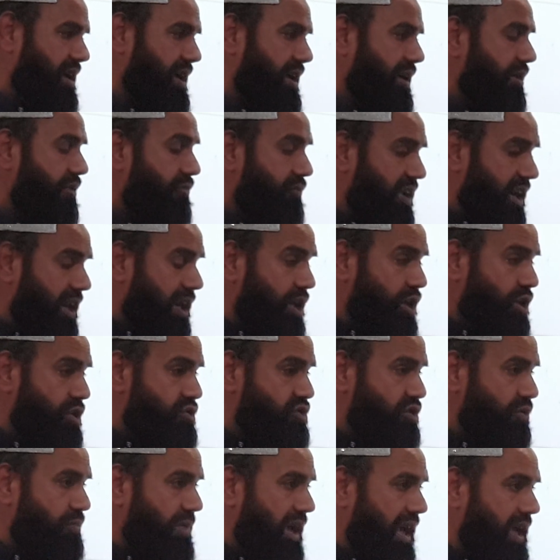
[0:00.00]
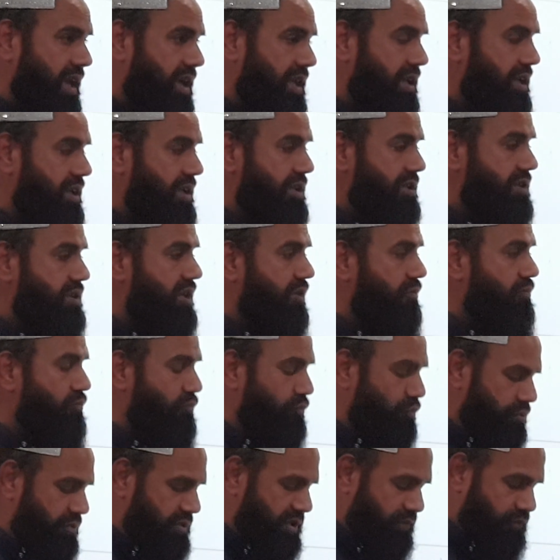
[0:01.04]
when he used to make the
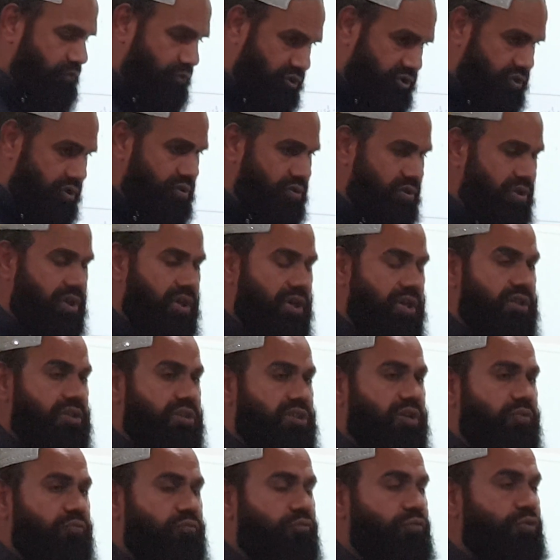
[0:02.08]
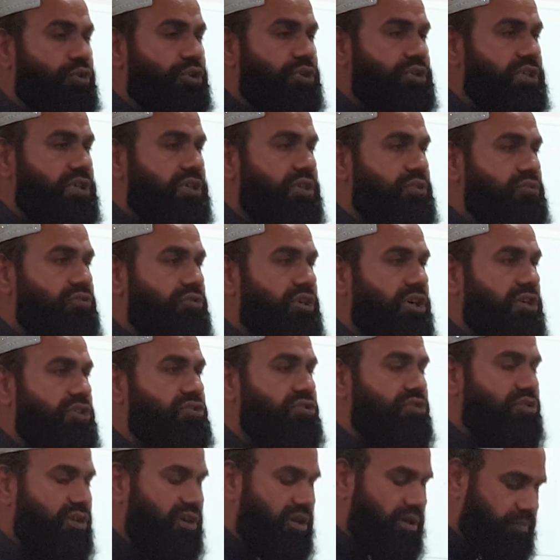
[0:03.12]
wuzu, the water do not
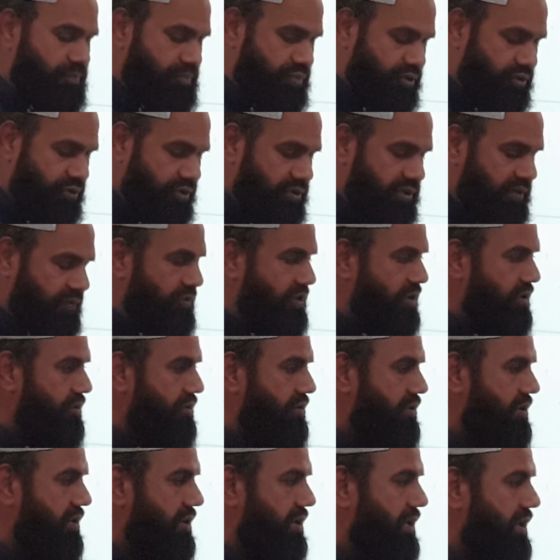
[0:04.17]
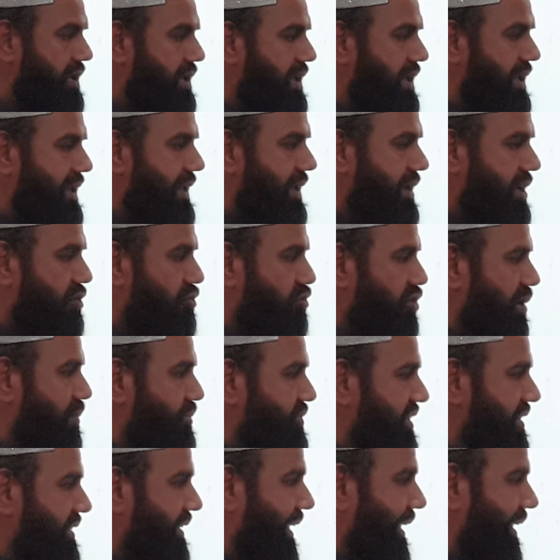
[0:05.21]
drop on the floor. It drops
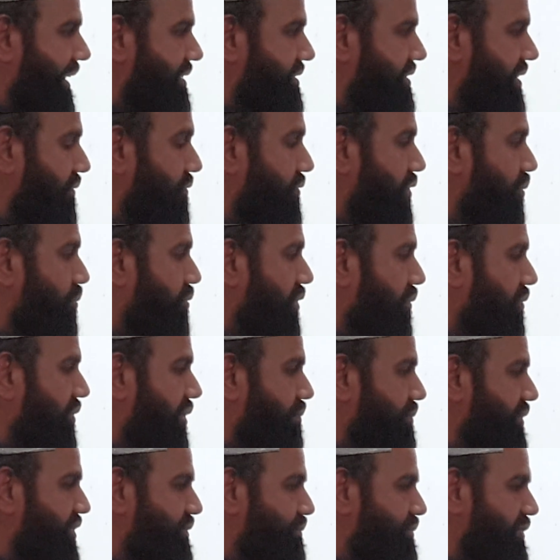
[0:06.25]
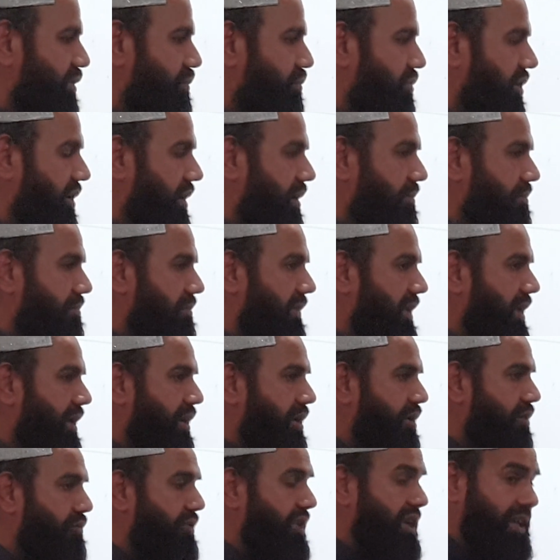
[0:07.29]
in the hands of the Prophet, peace be upon him.
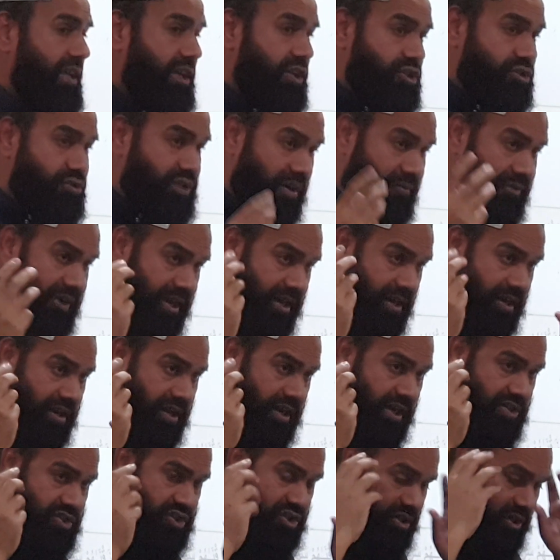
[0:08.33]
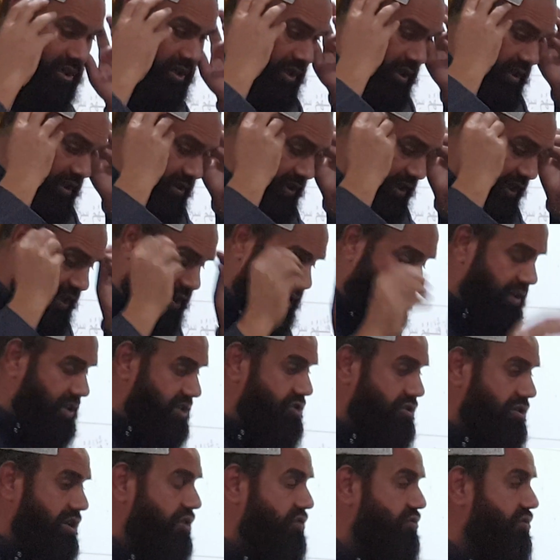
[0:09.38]
When he used to have hair cut, the hair does
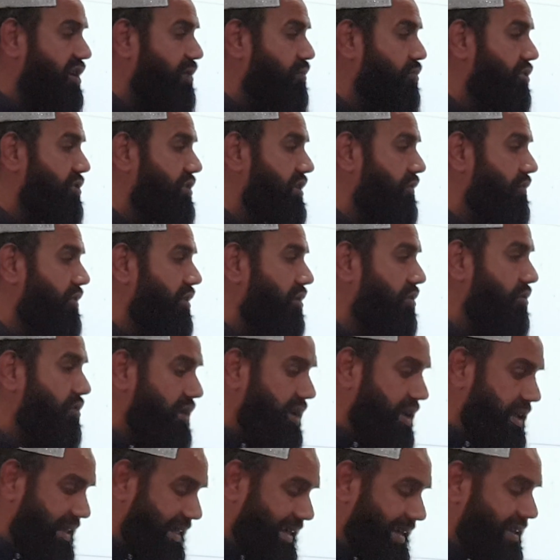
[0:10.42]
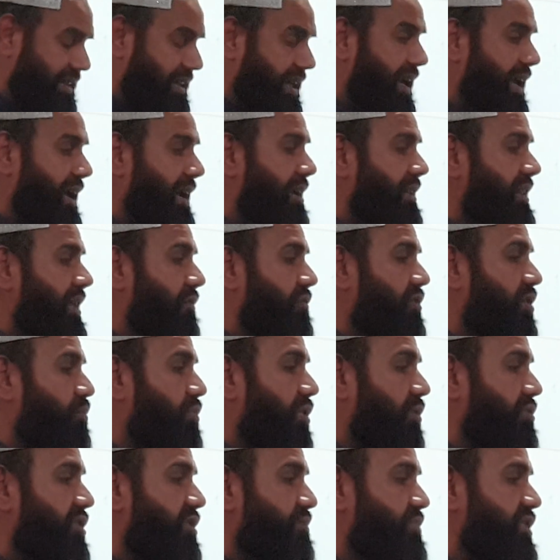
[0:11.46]
not drop on the floor. In the hand of the
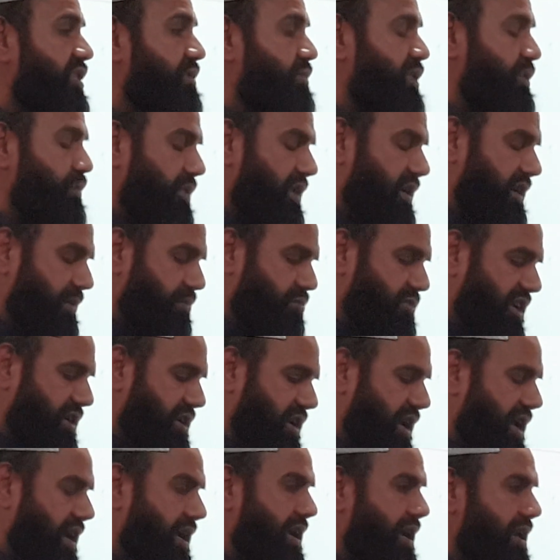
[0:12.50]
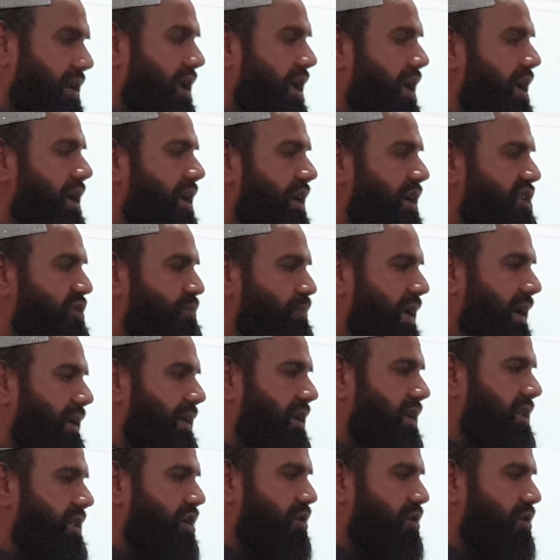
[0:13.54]
Prophet, peace be upon him, they take it, they pack in their